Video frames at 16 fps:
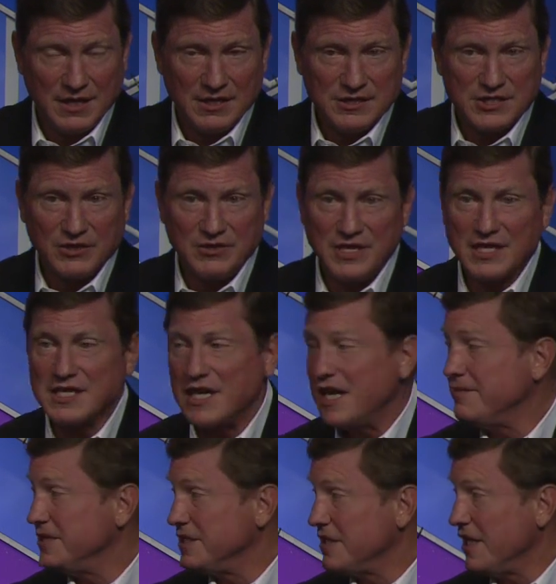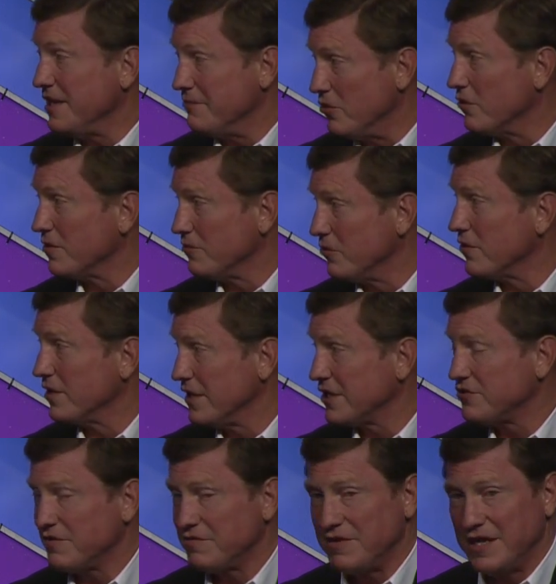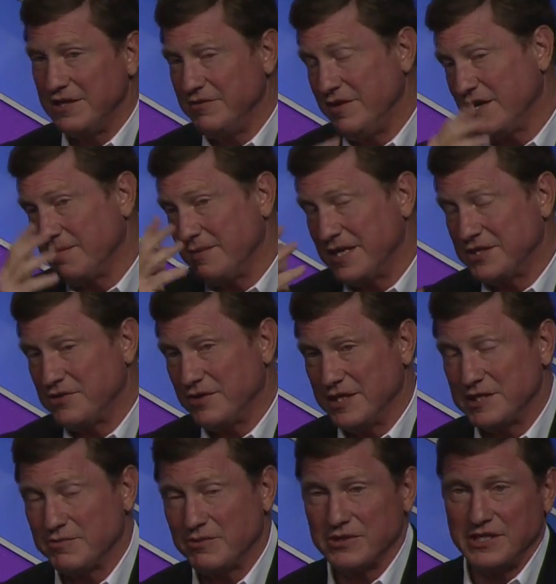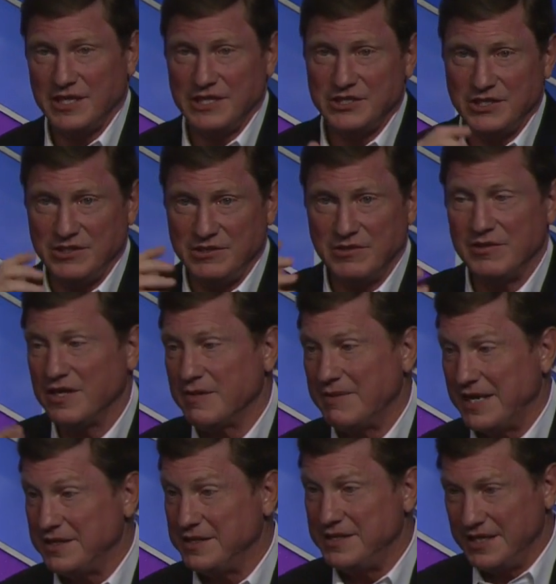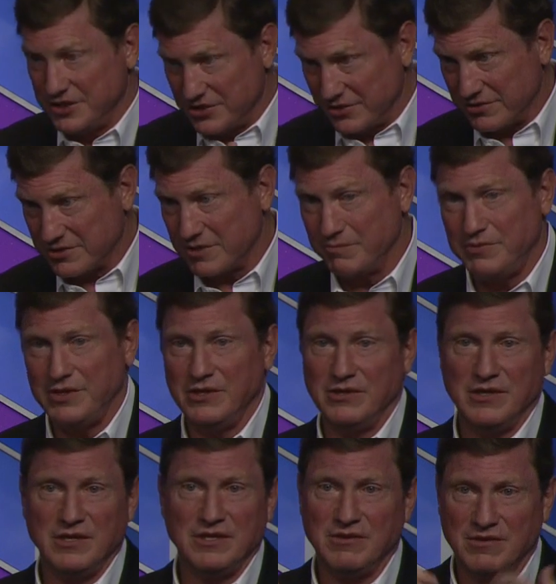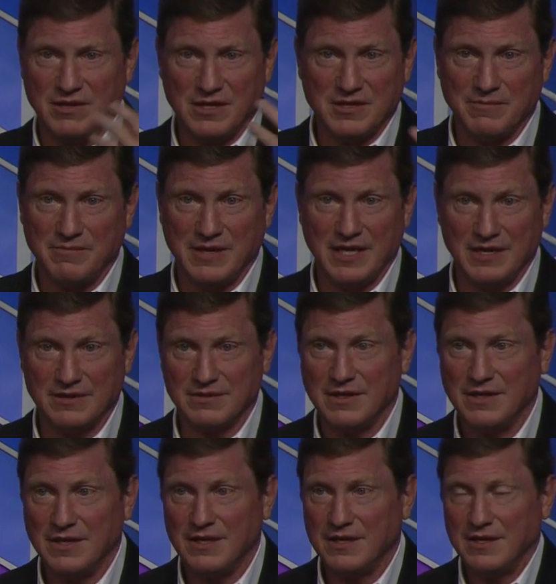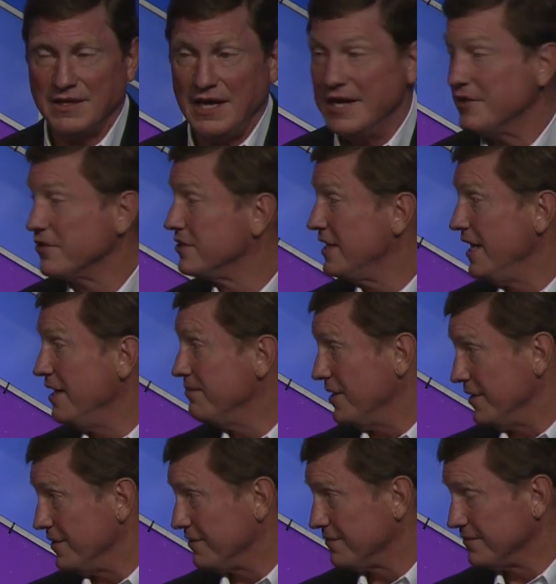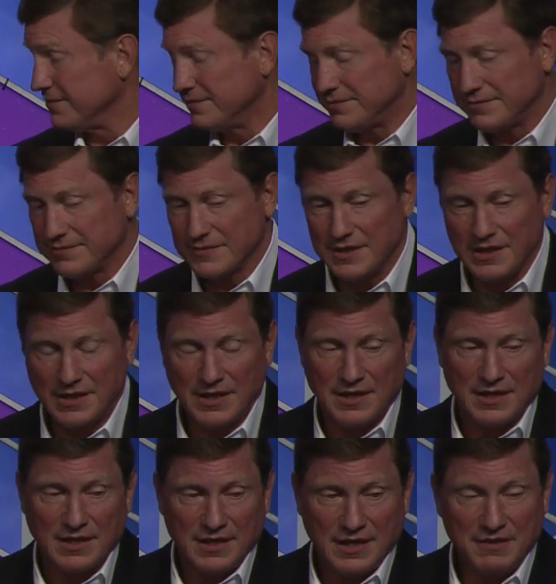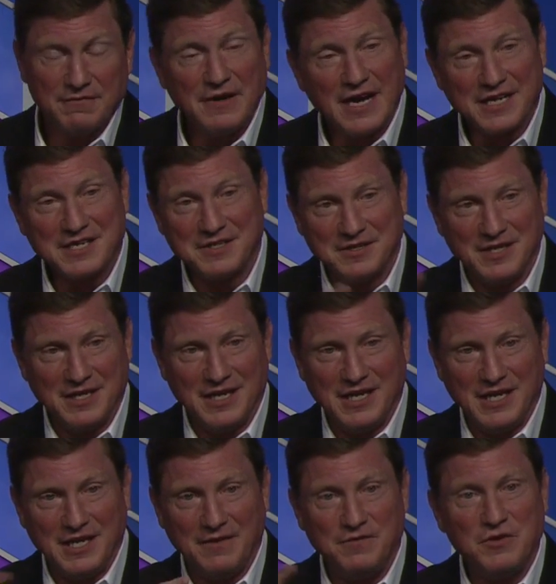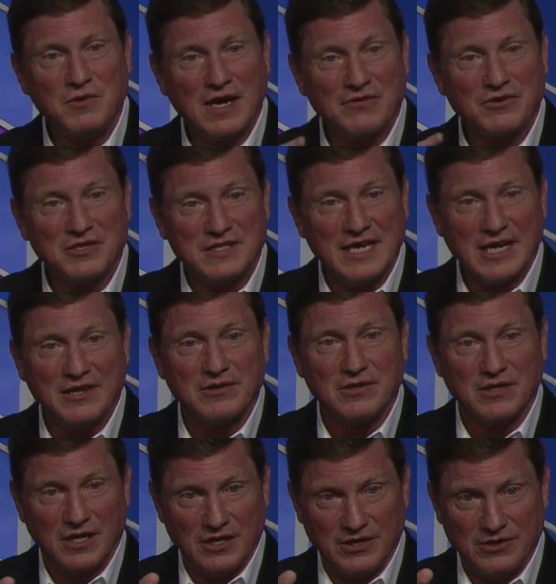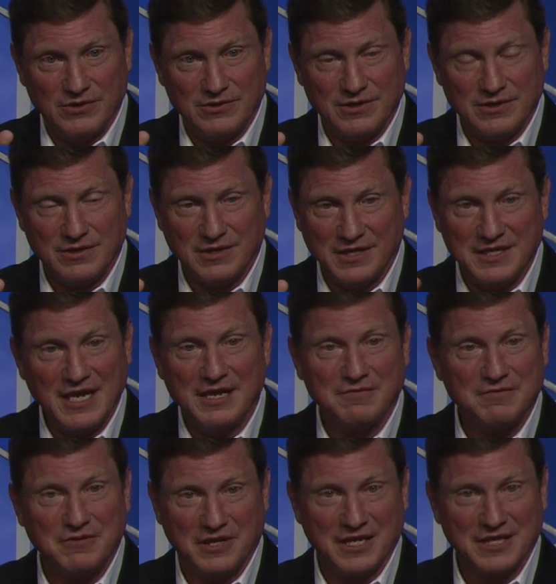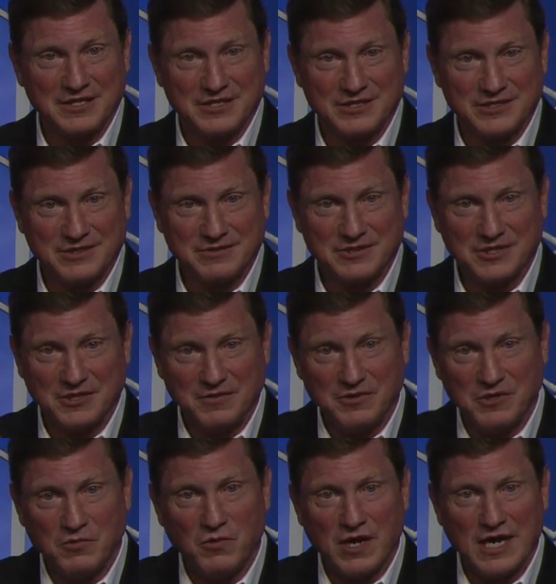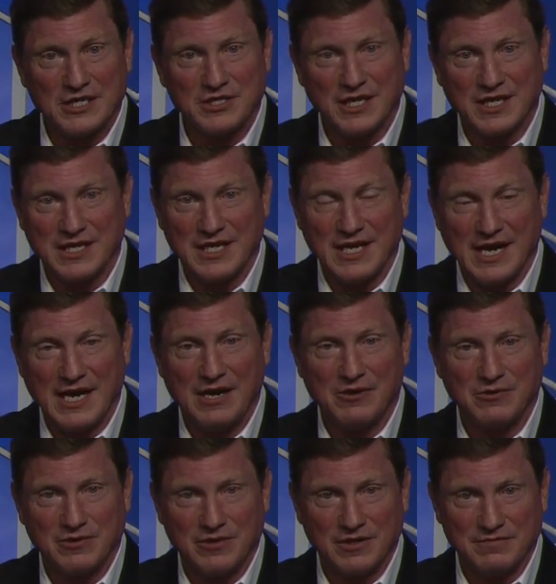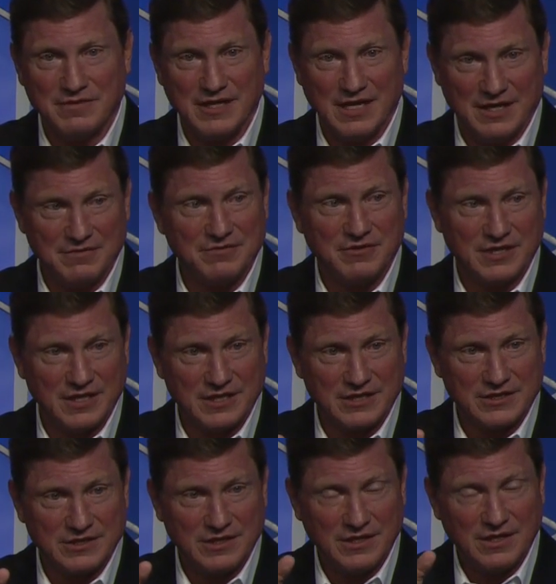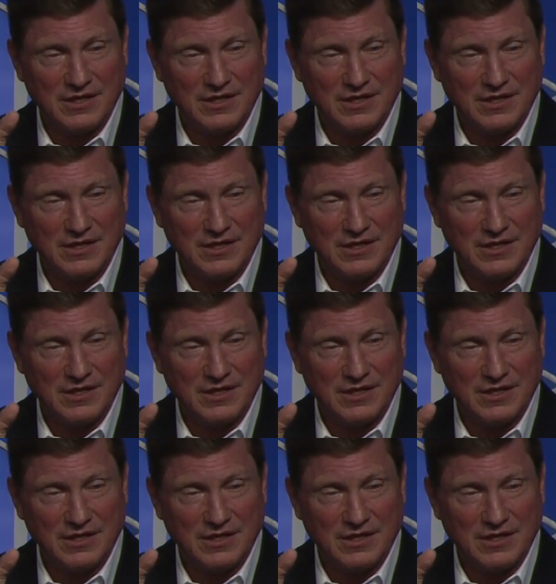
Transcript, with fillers: So the economy is getting more and more mm-hmm. electrified. You think about transportation, you think about digital computing, you think about entertainment. Yeah. In fact, if you ever download a Netflix, so if you watch like an hour of Netflix